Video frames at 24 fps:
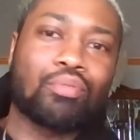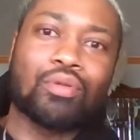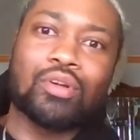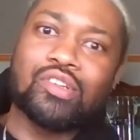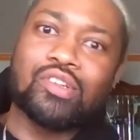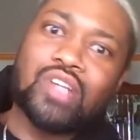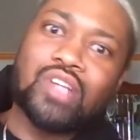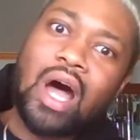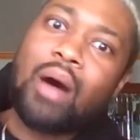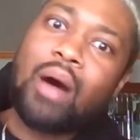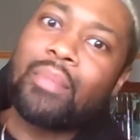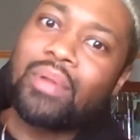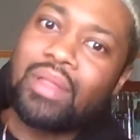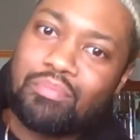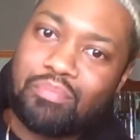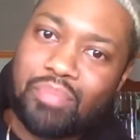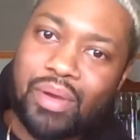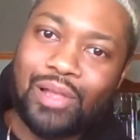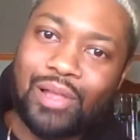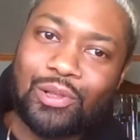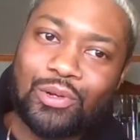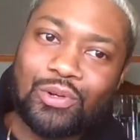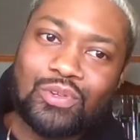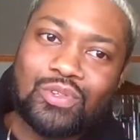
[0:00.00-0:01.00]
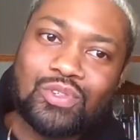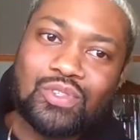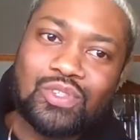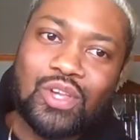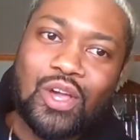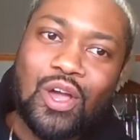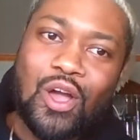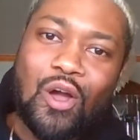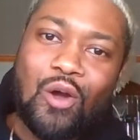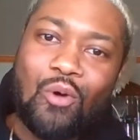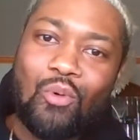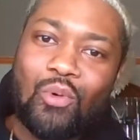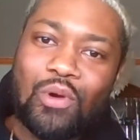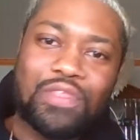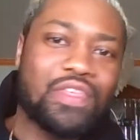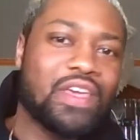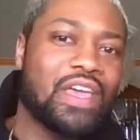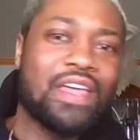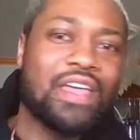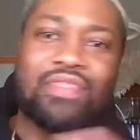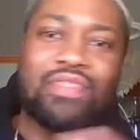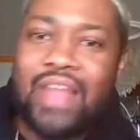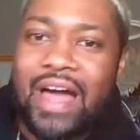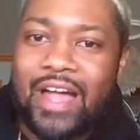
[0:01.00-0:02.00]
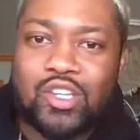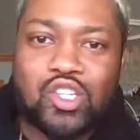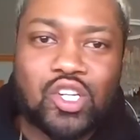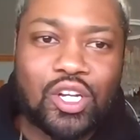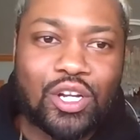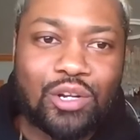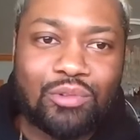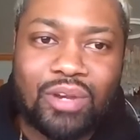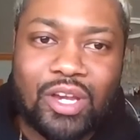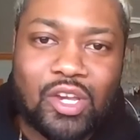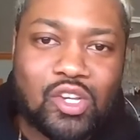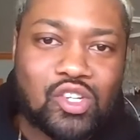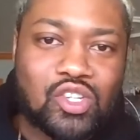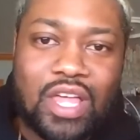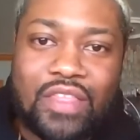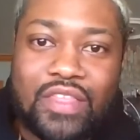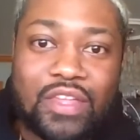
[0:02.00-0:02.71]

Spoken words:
predominant pillars within that generation.